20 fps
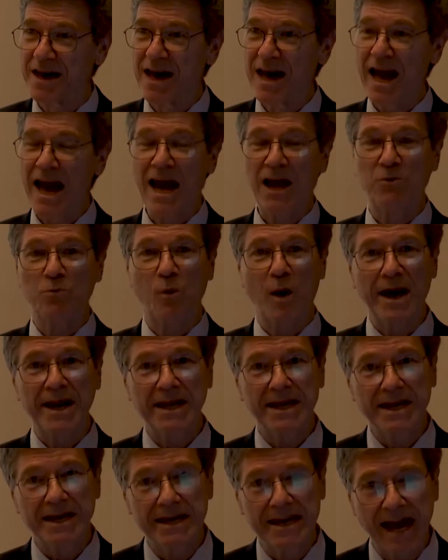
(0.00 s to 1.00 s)
And when
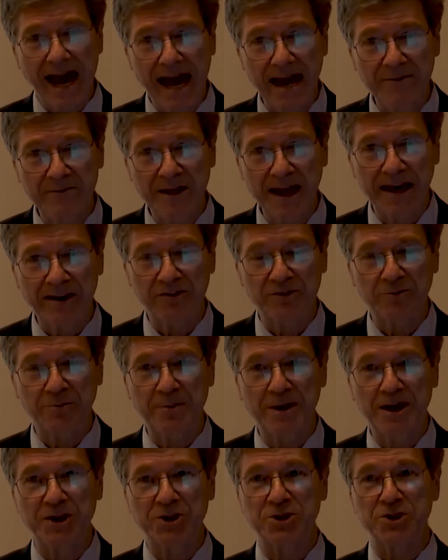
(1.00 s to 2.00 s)
he gave that
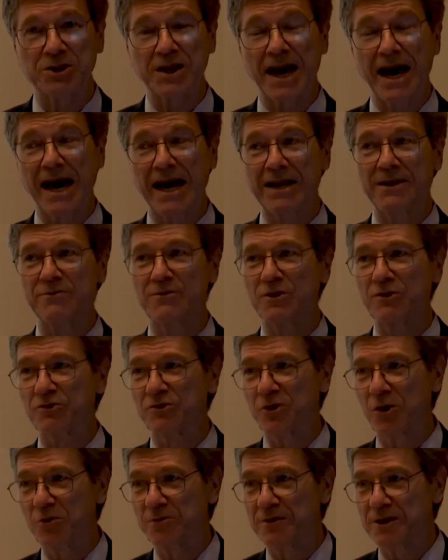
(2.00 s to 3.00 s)
speech, the head of the
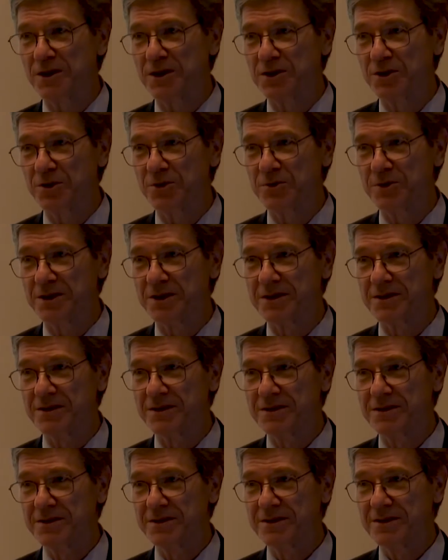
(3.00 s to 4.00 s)
Soviet Union,
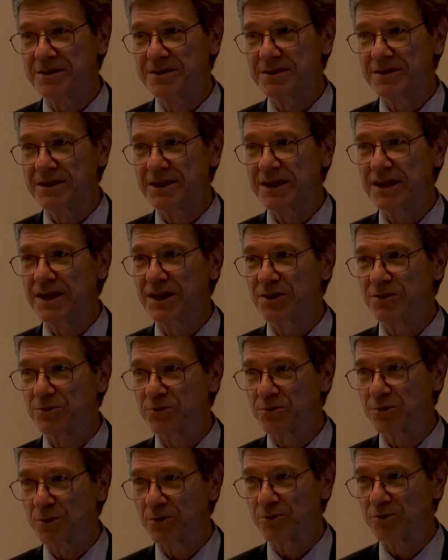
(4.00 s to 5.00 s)
Nikita
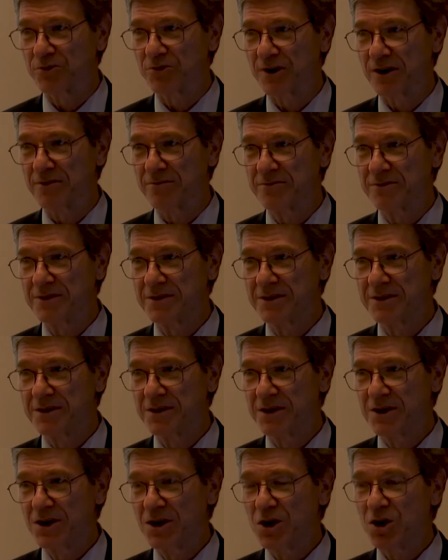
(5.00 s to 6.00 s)
Khrushchev,
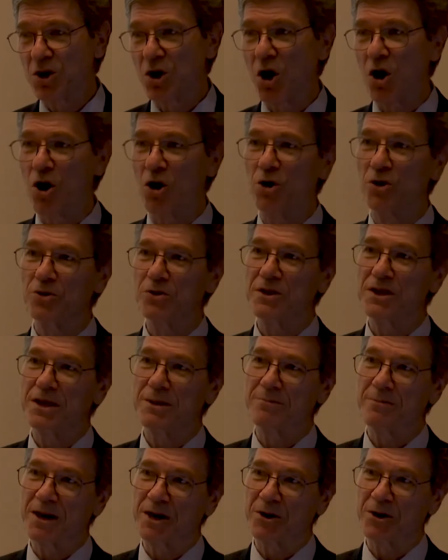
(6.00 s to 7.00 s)
called the
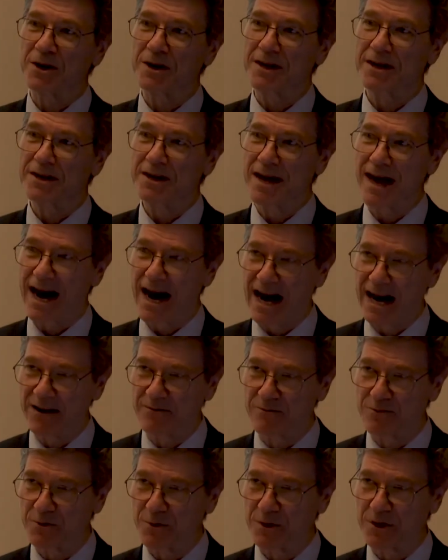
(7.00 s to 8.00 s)
American
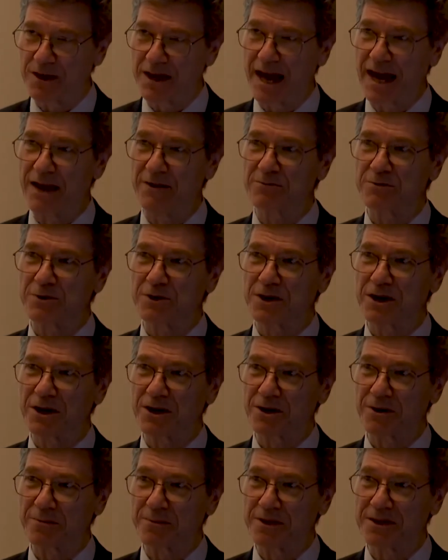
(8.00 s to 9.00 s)
envoy, Averell
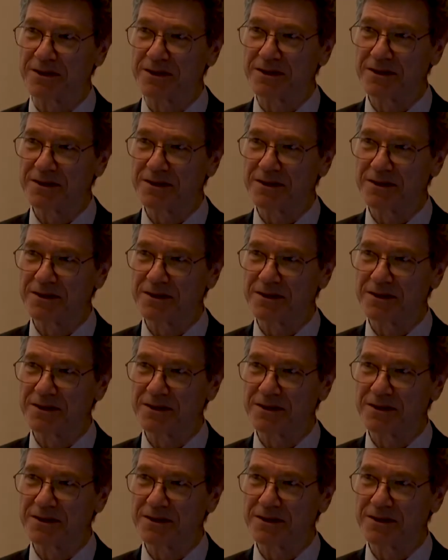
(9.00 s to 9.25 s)
Harriman,